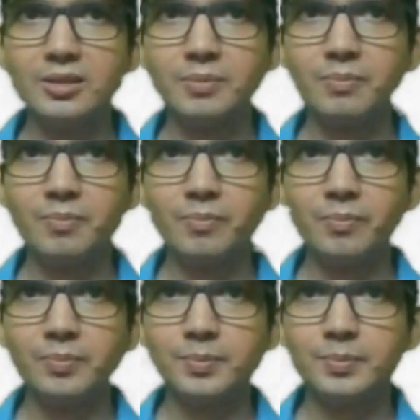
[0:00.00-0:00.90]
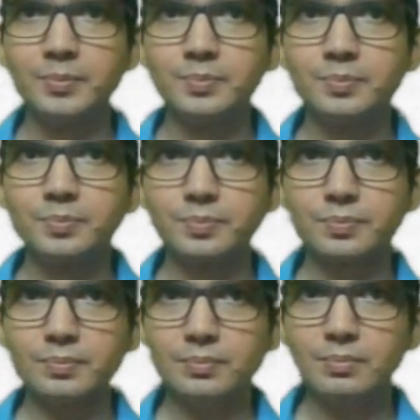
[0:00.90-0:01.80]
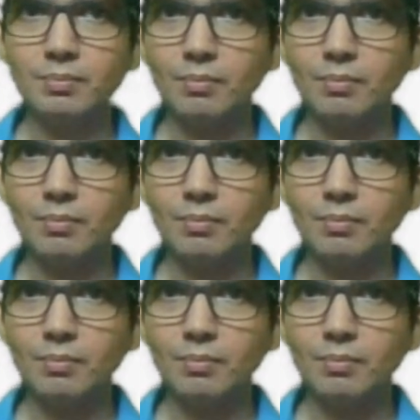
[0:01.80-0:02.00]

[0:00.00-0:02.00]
Nobody speaks.